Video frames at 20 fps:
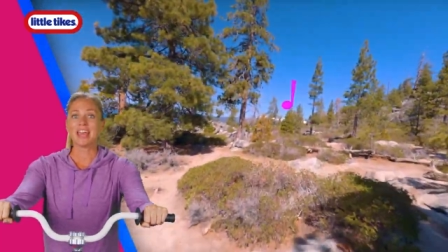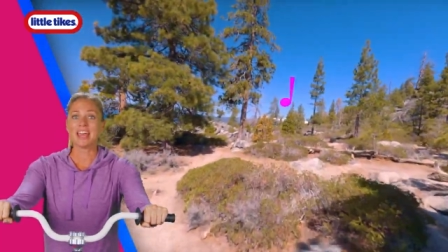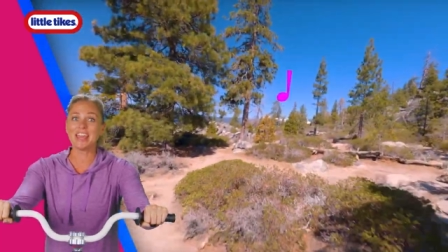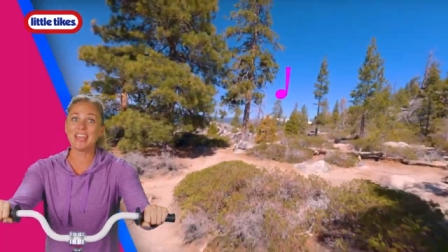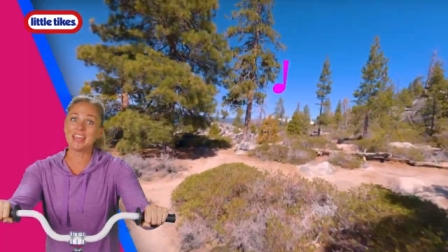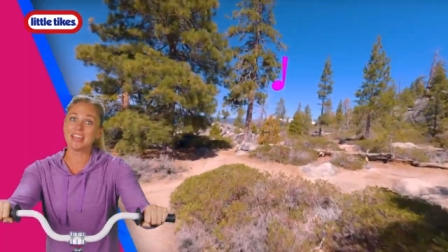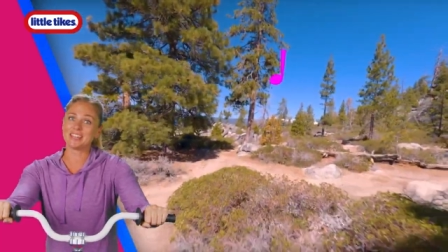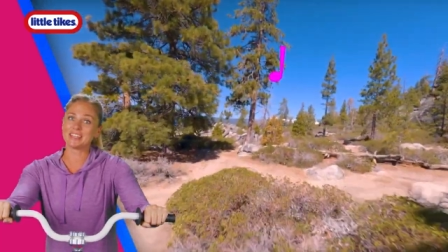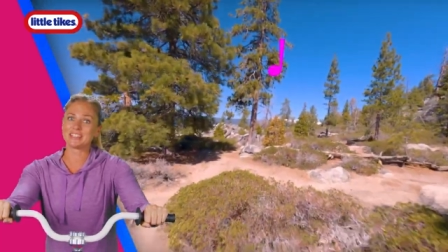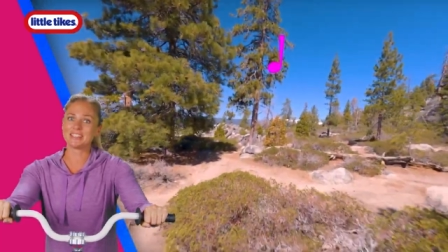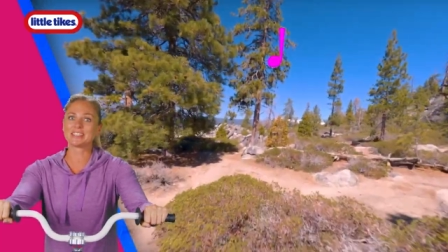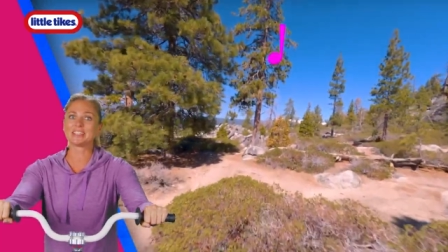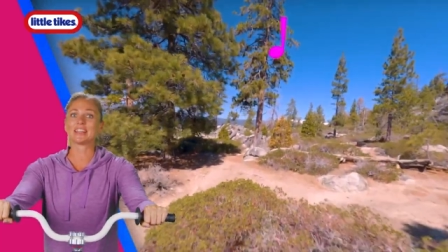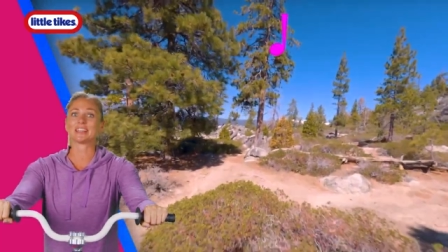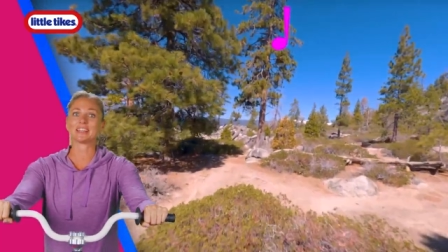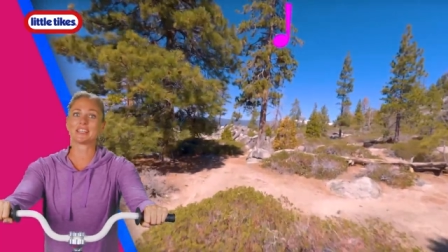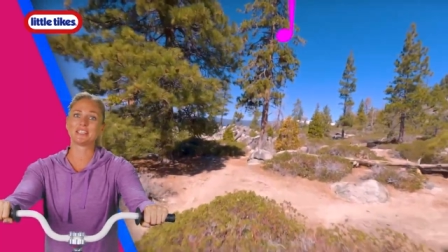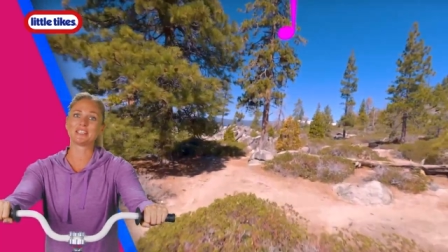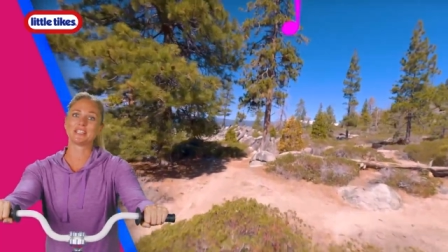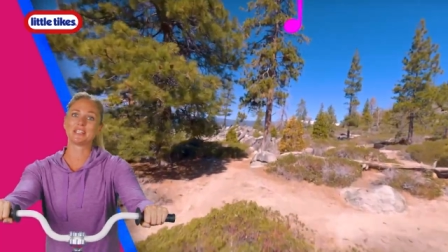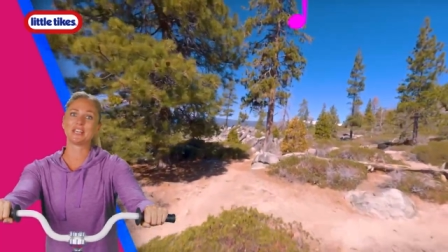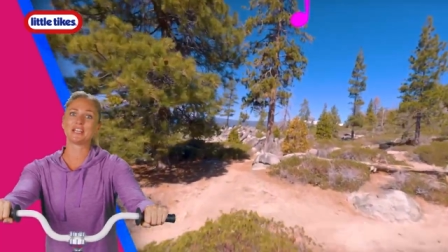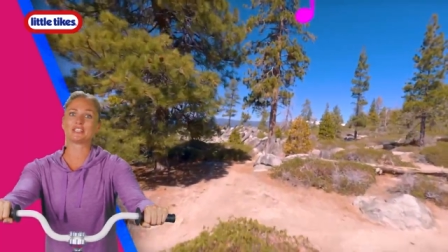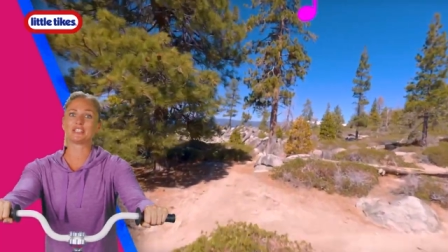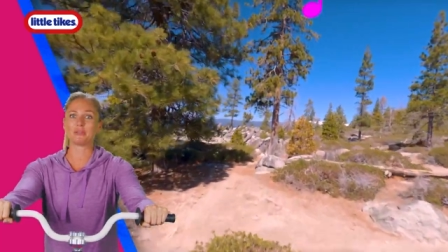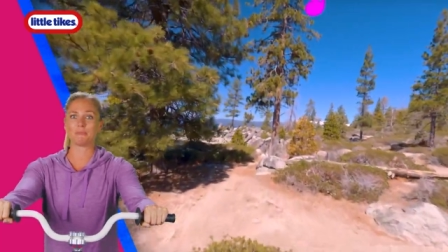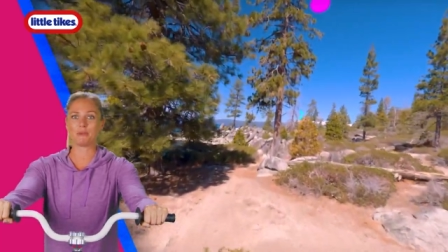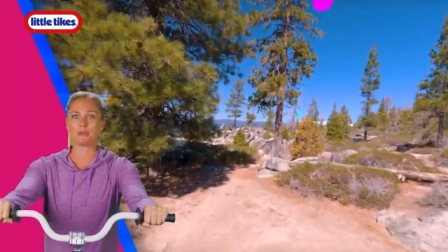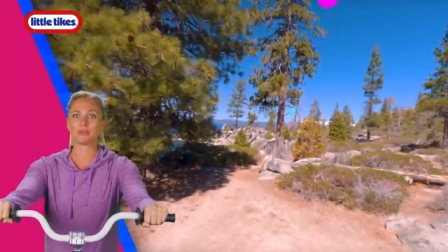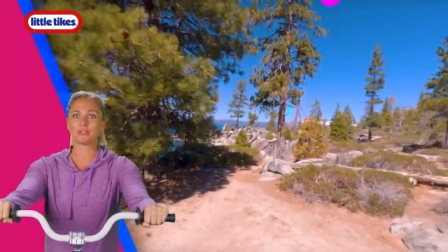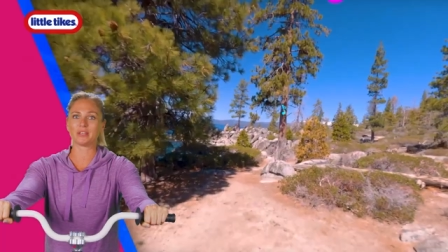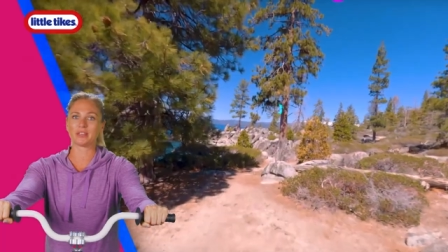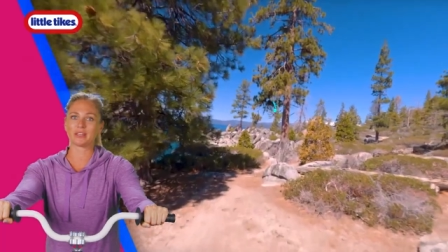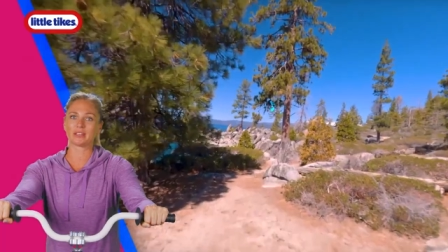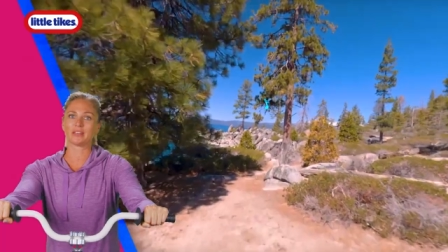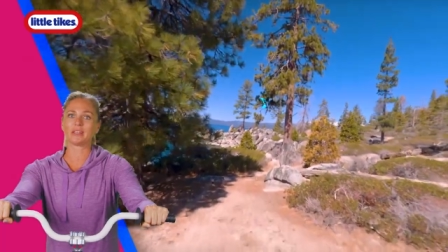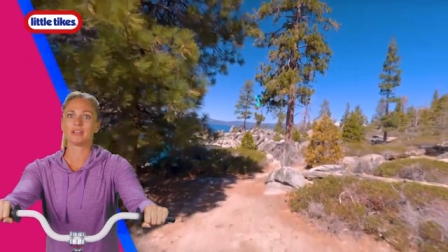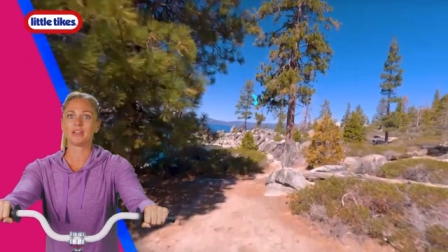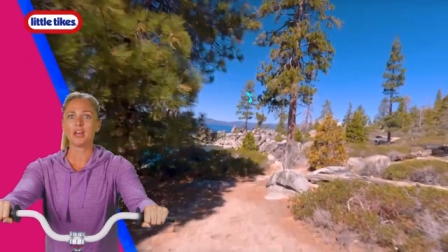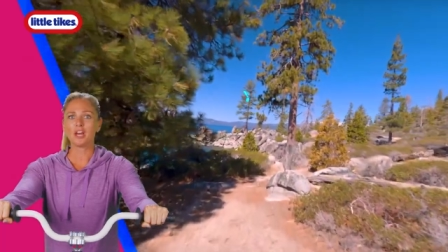is listening to music.
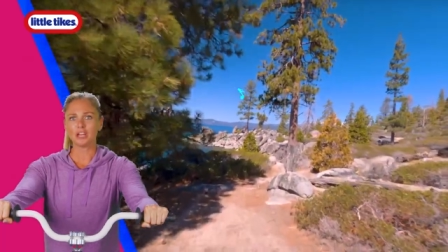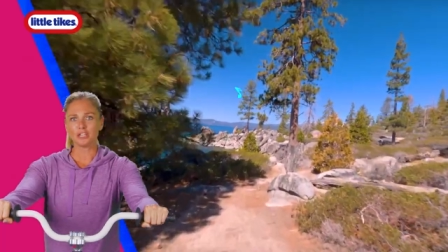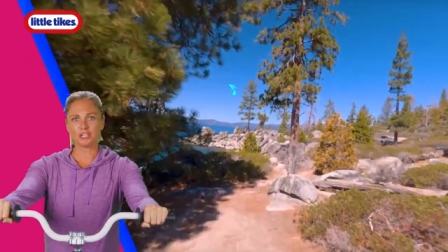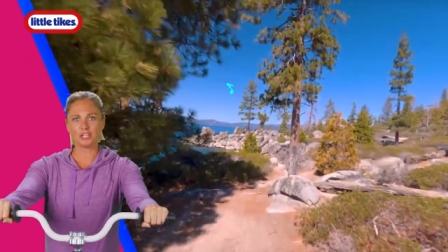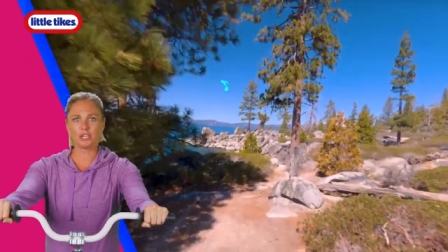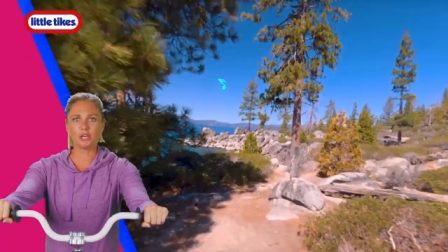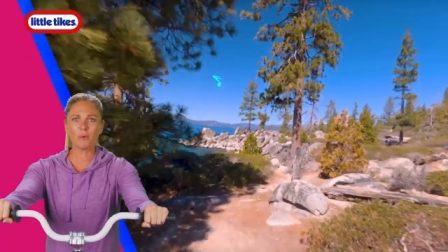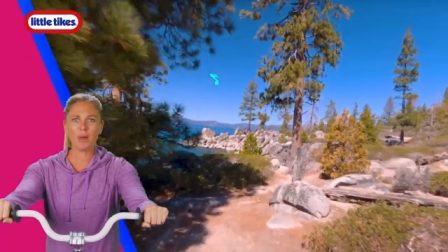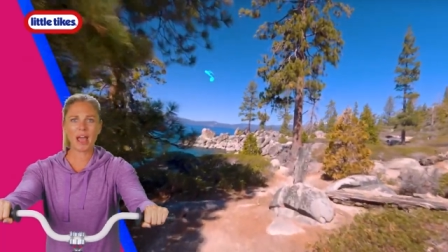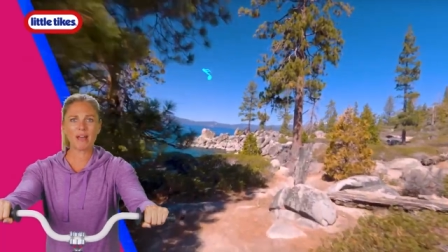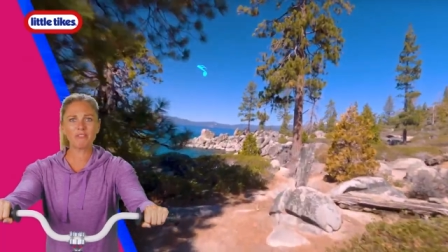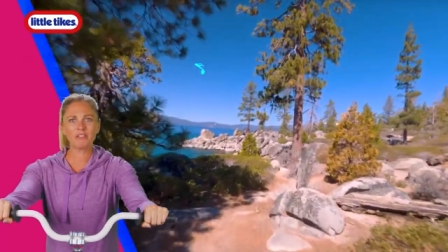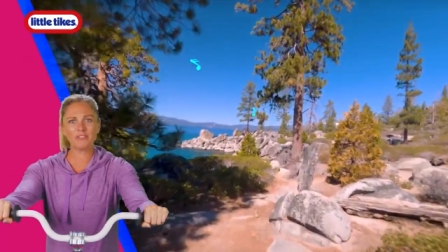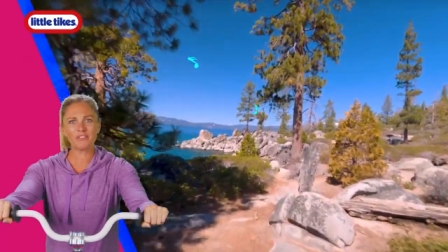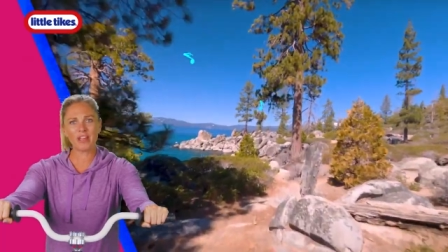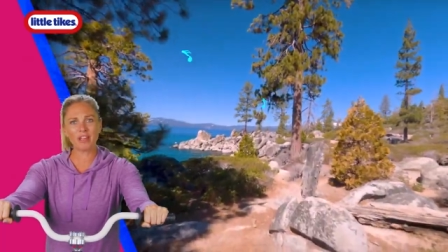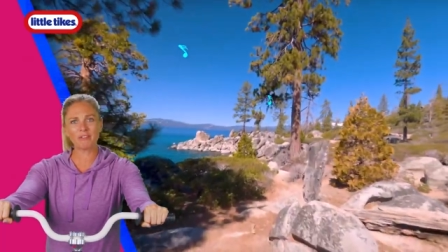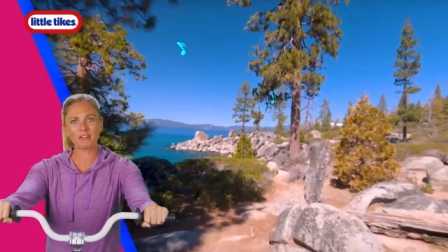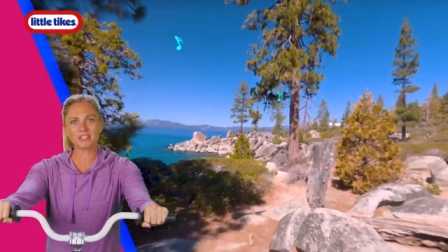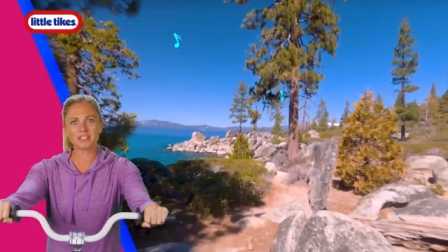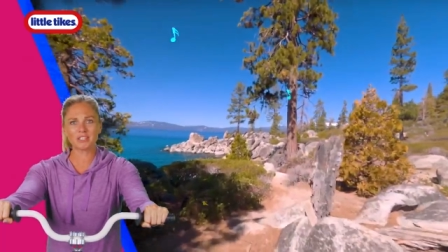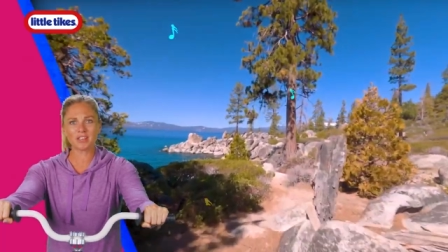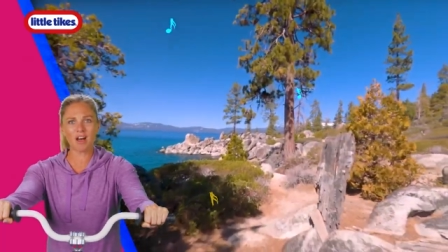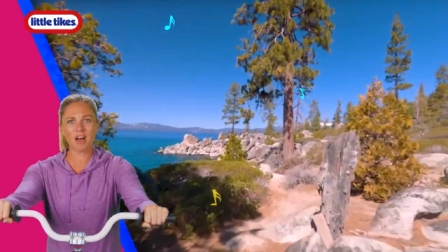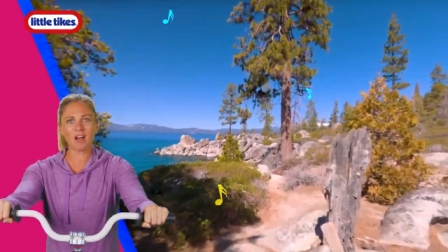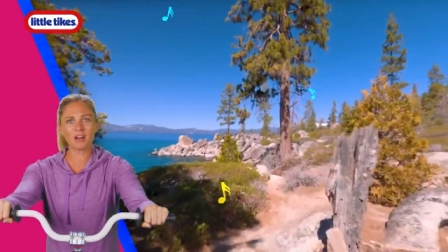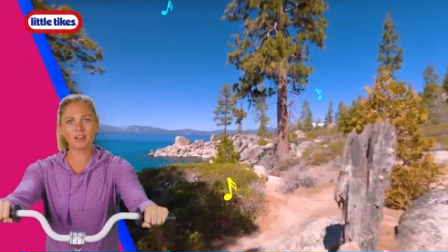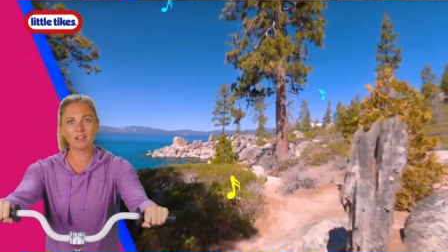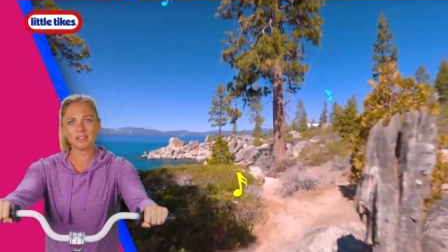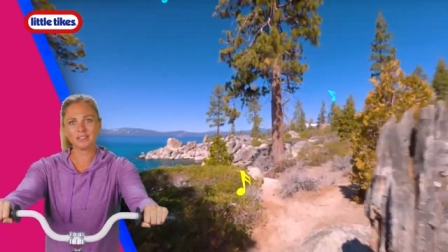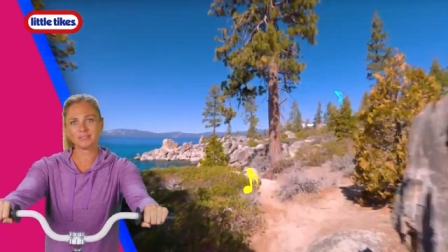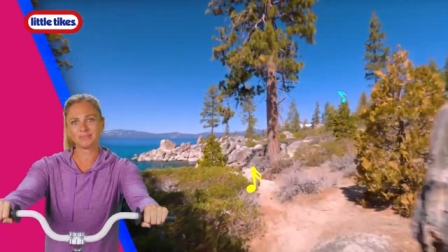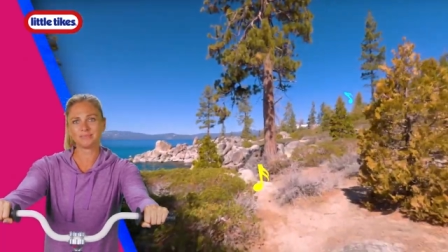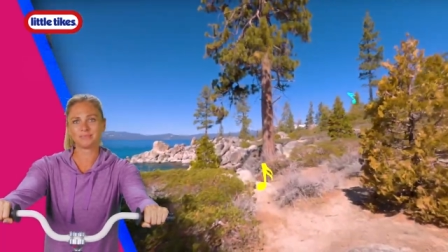Do you have a favorite song?